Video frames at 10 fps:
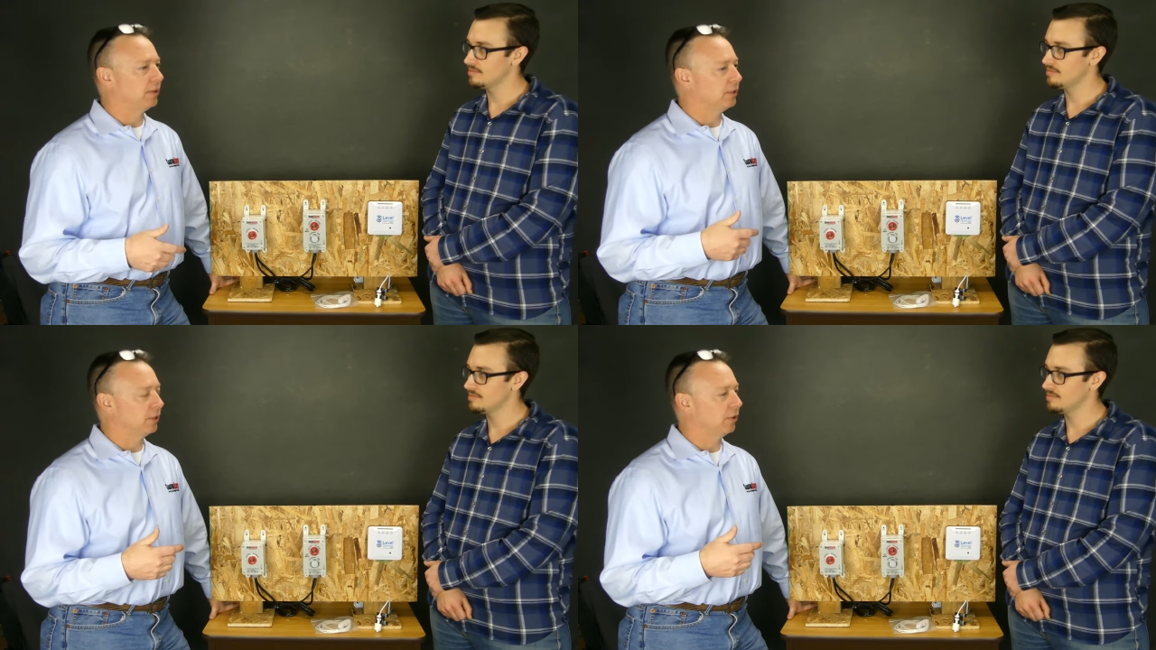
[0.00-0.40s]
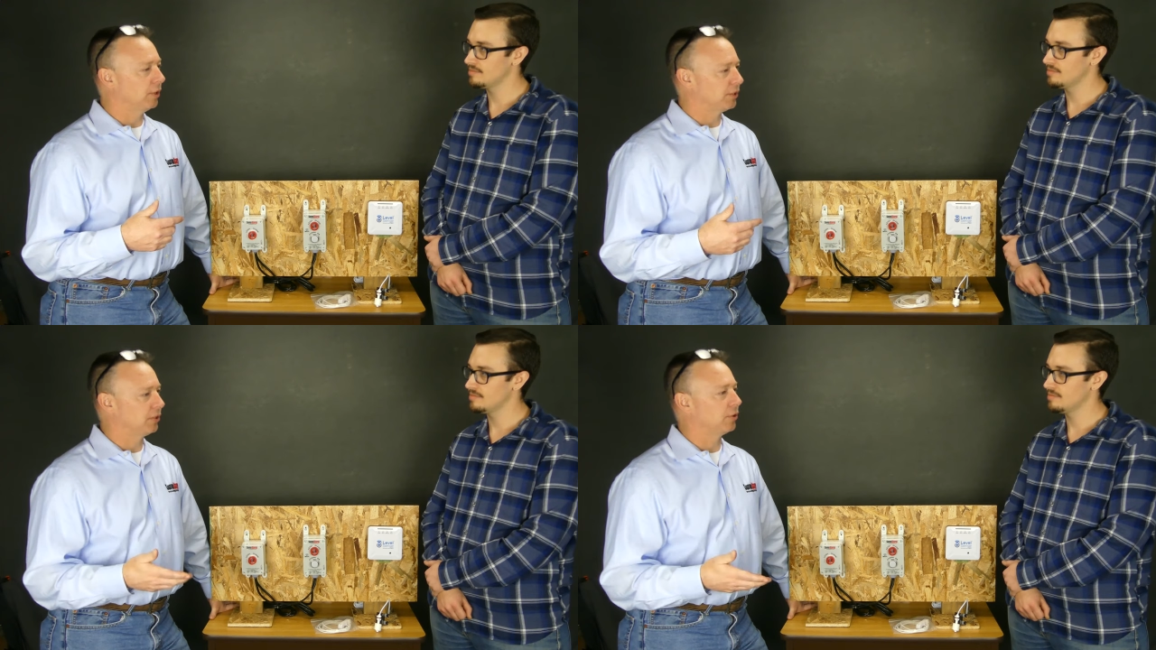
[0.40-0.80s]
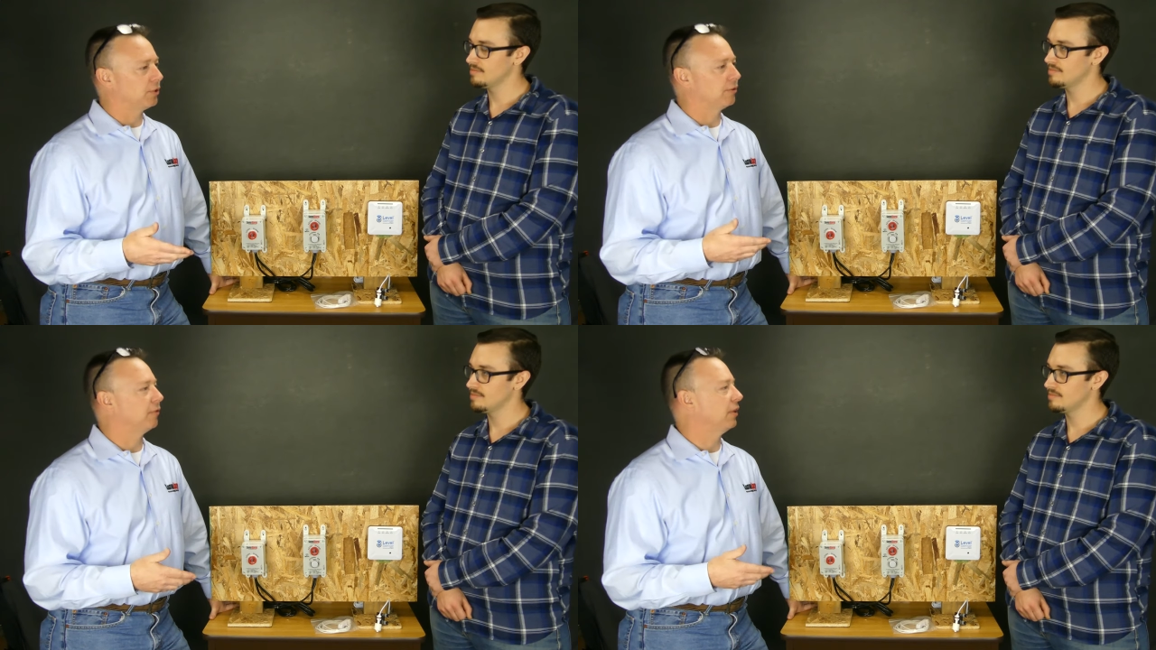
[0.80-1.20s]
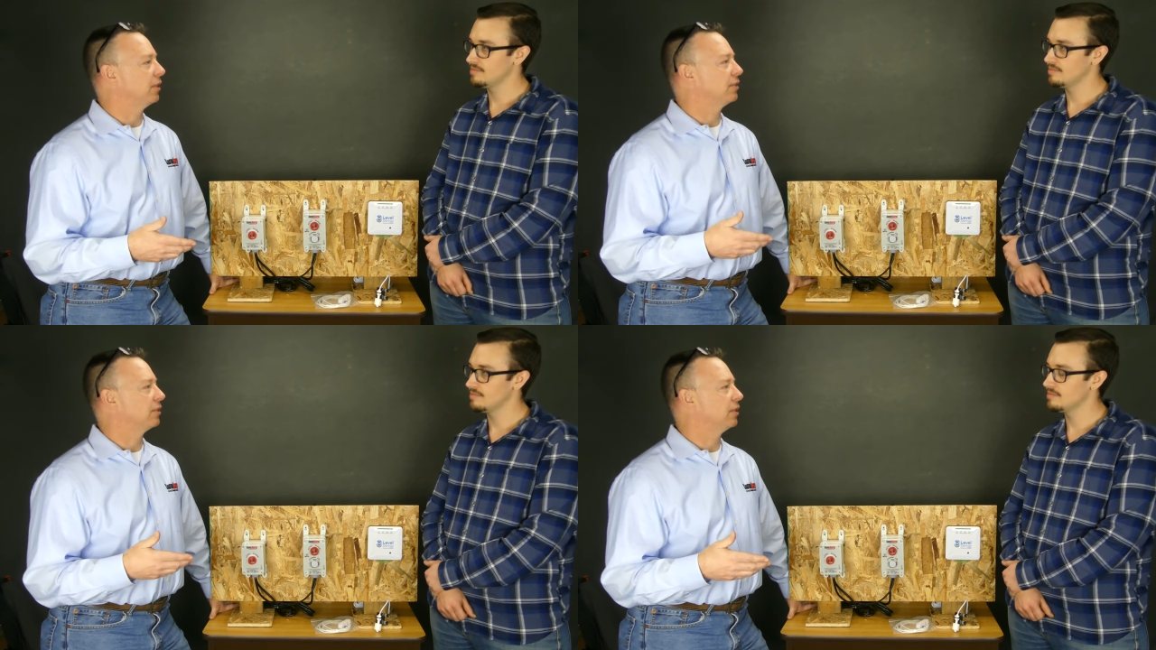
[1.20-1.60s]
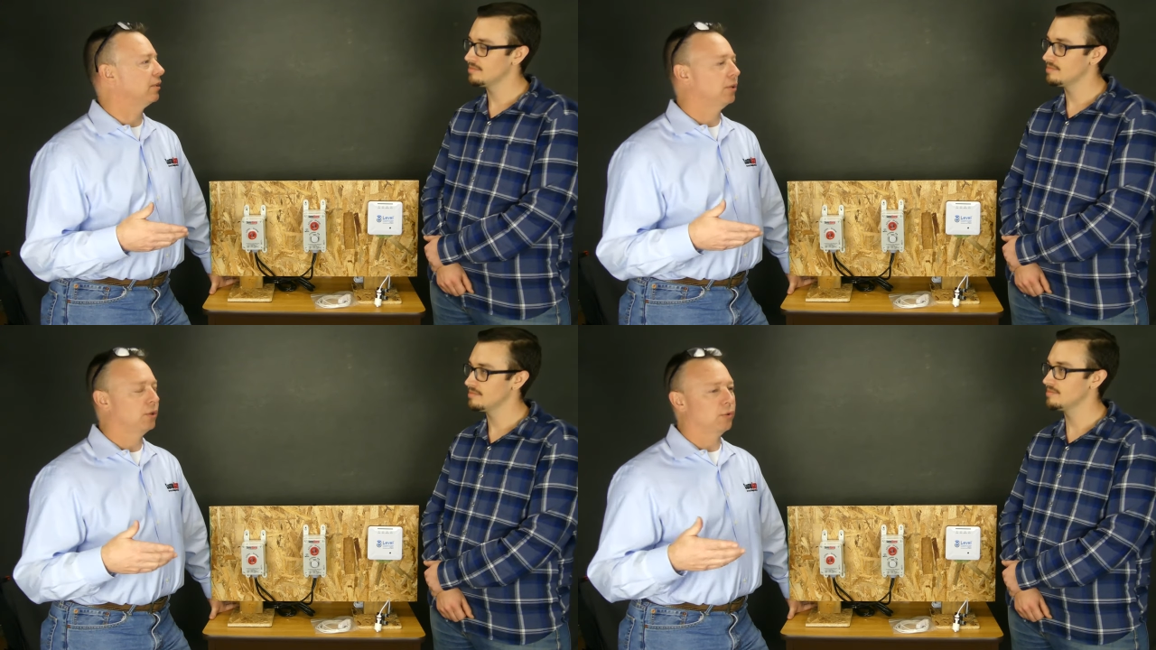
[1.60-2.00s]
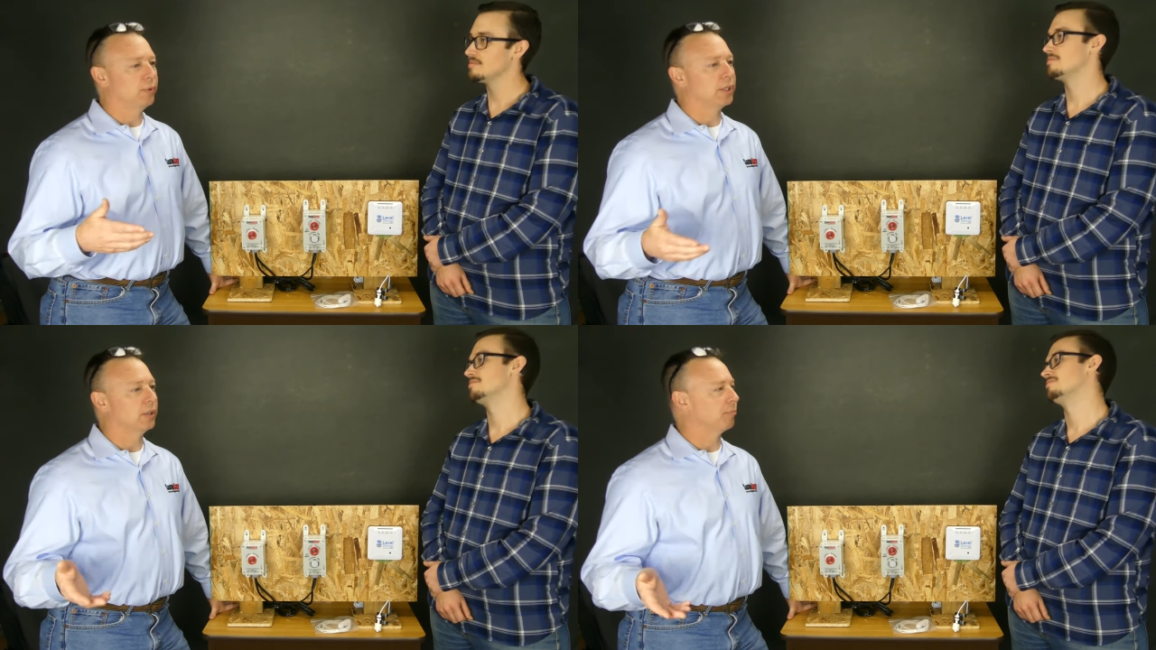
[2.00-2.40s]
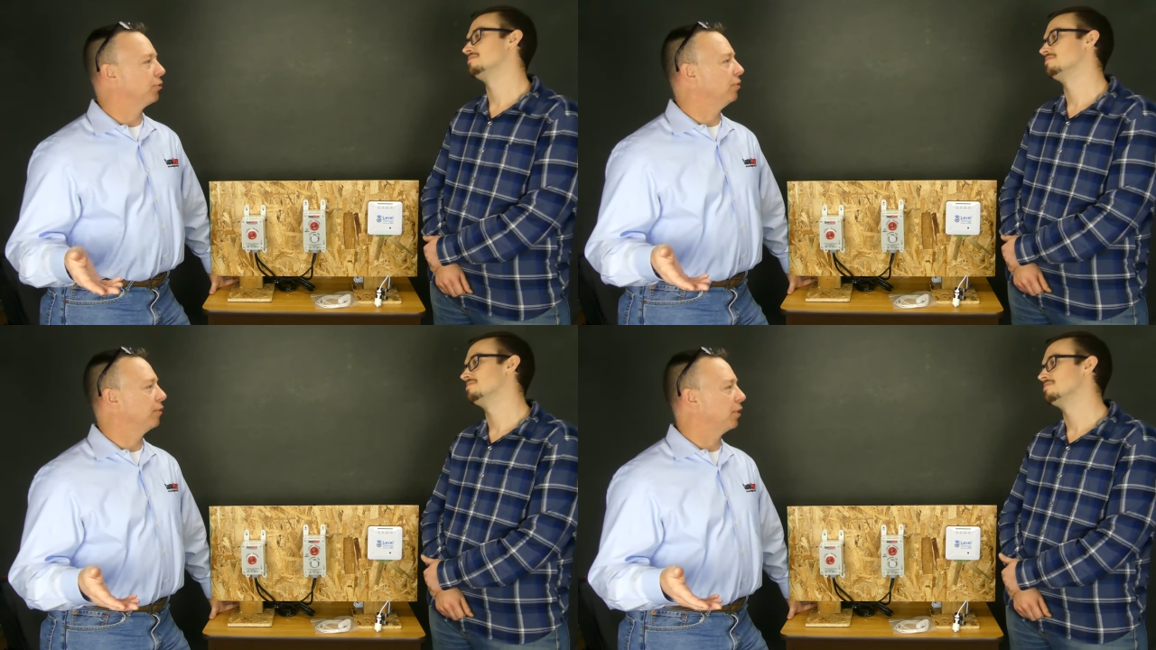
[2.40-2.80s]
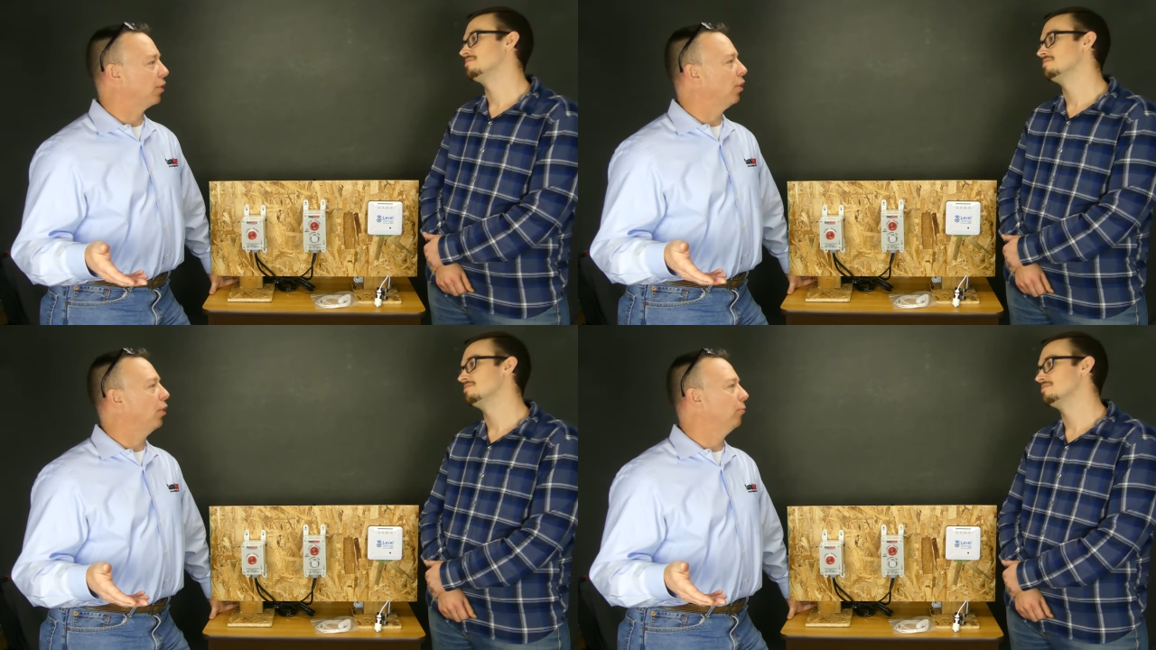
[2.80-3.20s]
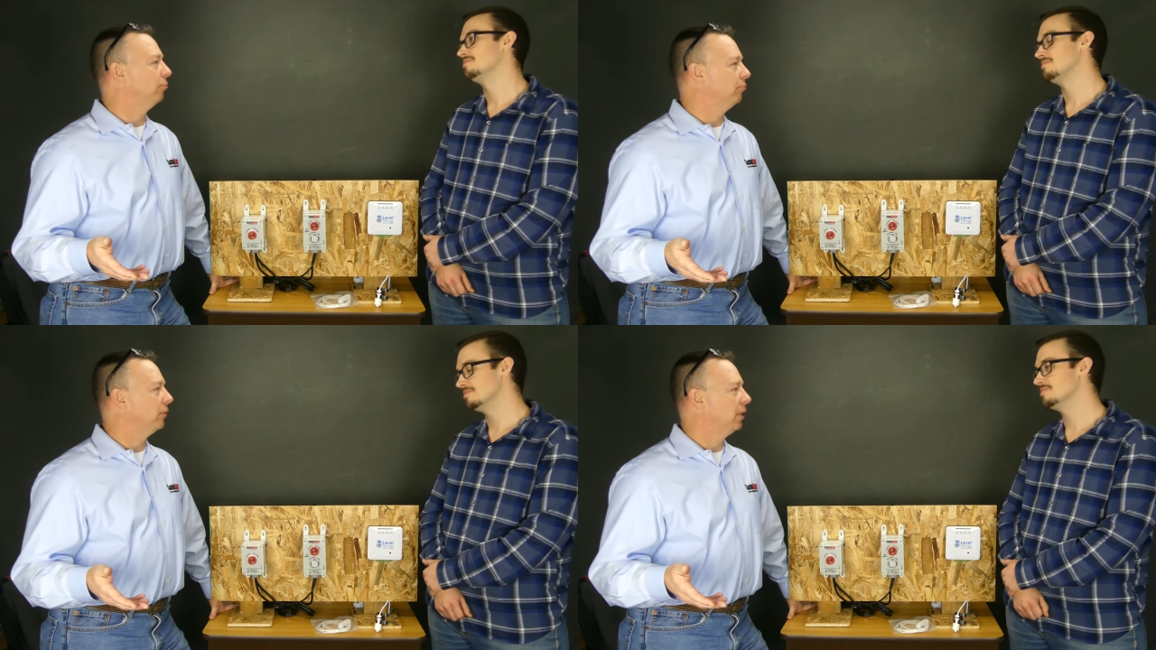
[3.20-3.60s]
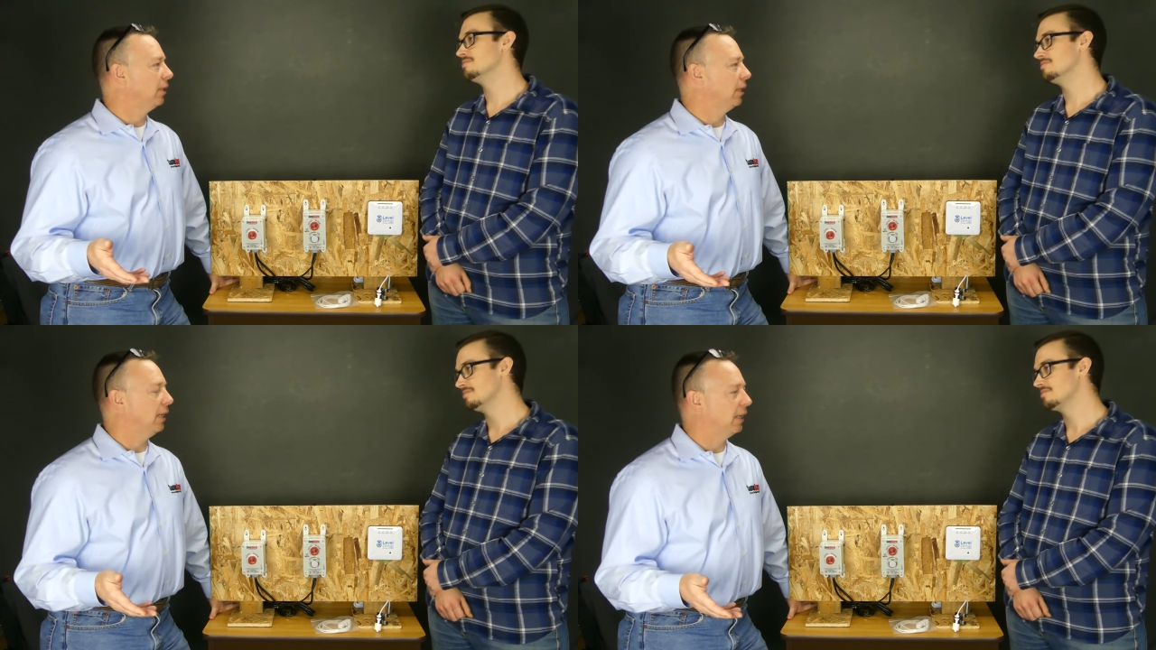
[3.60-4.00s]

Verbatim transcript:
Speaker 1: you know, a series of things that we can improve in our home. Mm-hmm.